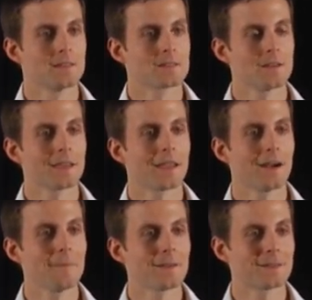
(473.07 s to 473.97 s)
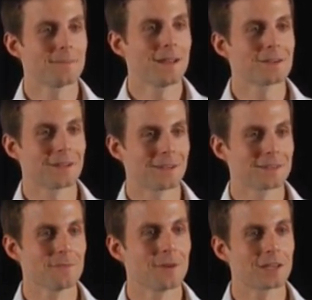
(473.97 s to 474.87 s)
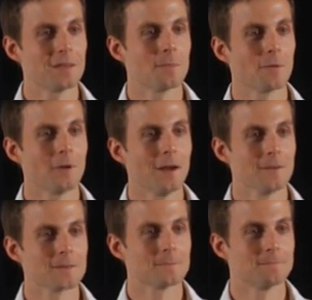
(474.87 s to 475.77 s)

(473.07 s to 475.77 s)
So they care about their patient because they want to keep them around.